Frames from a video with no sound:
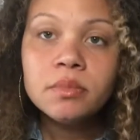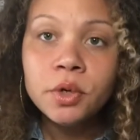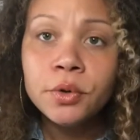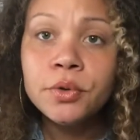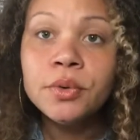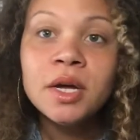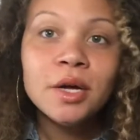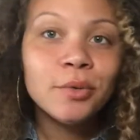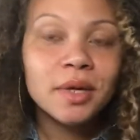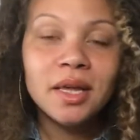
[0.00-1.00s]
who
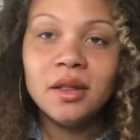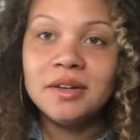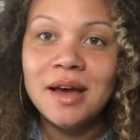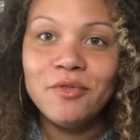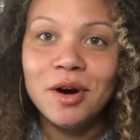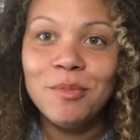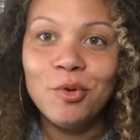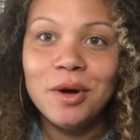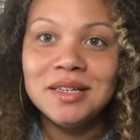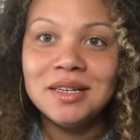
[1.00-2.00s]
really looked after our
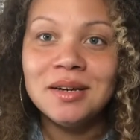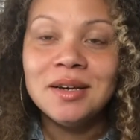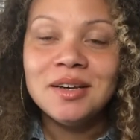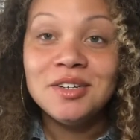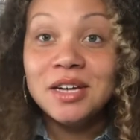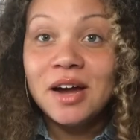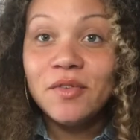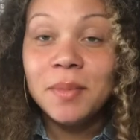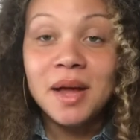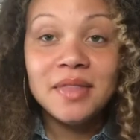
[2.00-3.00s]
boys and took care of them
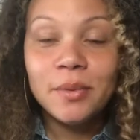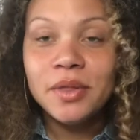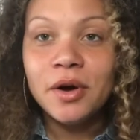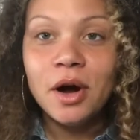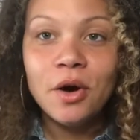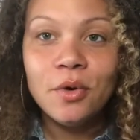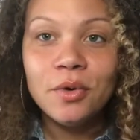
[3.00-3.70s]
like they were their own,